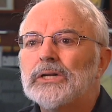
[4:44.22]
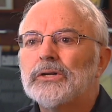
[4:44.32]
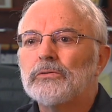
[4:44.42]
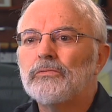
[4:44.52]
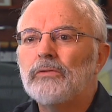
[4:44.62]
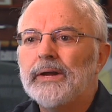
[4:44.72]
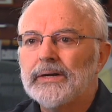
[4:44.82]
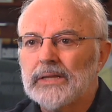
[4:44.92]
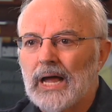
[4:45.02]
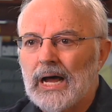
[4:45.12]
to
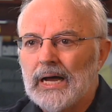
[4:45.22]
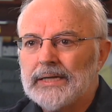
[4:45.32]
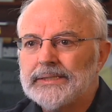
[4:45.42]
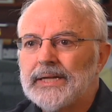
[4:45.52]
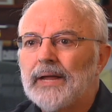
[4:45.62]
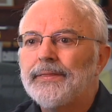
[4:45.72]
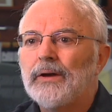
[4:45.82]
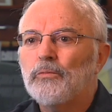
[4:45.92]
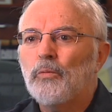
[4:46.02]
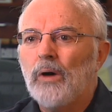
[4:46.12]
realize
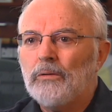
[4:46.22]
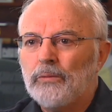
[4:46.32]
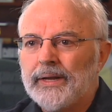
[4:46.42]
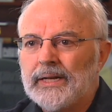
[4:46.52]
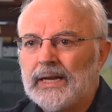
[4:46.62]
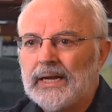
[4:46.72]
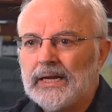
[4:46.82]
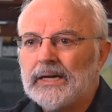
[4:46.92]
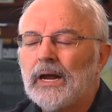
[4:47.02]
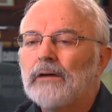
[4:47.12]
that what we
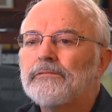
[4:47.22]
need